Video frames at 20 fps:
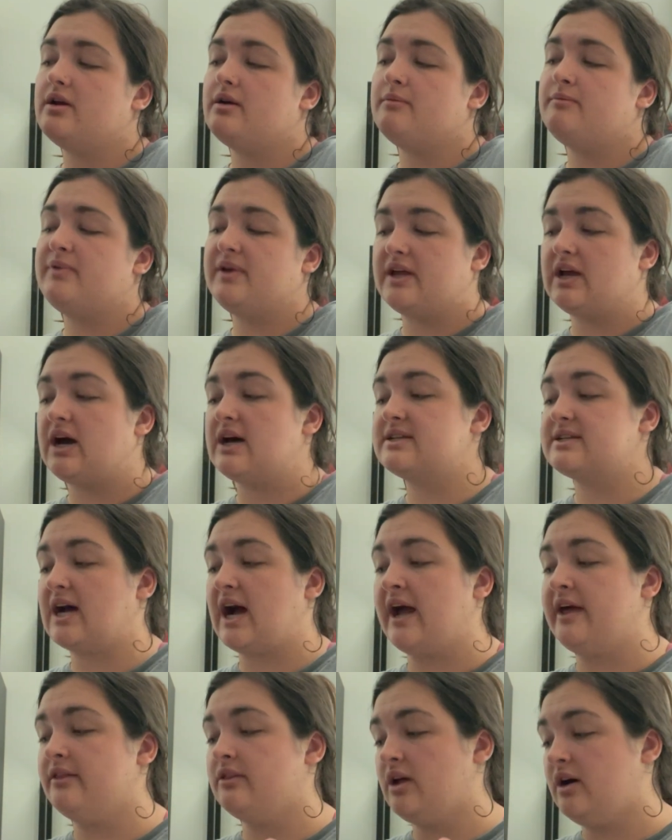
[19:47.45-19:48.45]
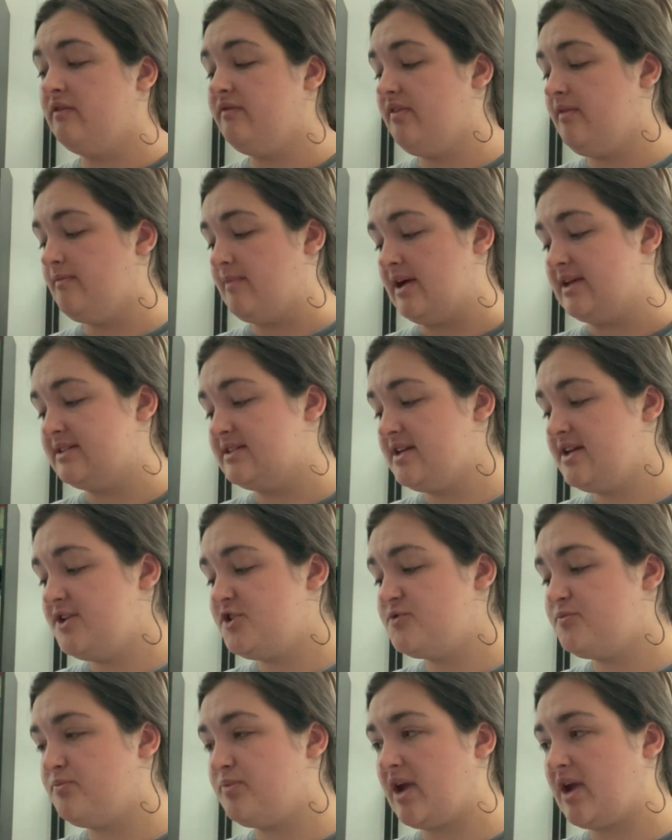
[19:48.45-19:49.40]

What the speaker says: because I love the message,